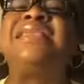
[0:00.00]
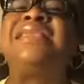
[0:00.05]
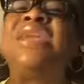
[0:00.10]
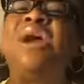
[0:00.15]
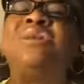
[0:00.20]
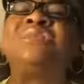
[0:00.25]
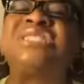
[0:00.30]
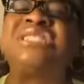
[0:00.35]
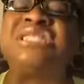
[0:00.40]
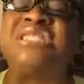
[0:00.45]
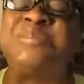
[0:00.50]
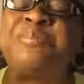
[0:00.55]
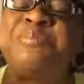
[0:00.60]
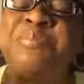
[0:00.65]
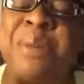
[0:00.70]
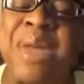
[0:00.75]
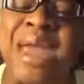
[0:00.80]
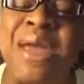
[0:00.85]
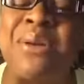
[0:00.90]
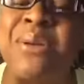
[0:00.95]
Your
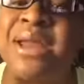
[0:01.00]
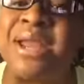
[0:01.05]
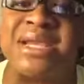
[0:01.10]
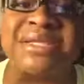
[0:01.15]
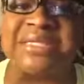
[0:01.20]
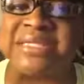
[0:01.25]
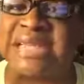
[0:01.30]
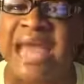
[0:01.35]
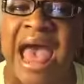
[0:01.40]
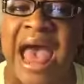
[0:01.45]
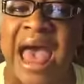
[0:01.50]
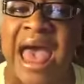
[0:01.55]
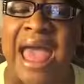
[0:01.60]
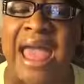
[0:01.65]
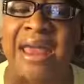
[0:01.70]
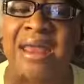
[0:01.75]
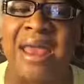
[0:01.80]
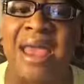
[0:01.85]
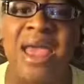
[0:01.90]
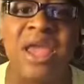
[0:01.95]
spirit is
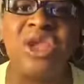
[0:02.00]
tied.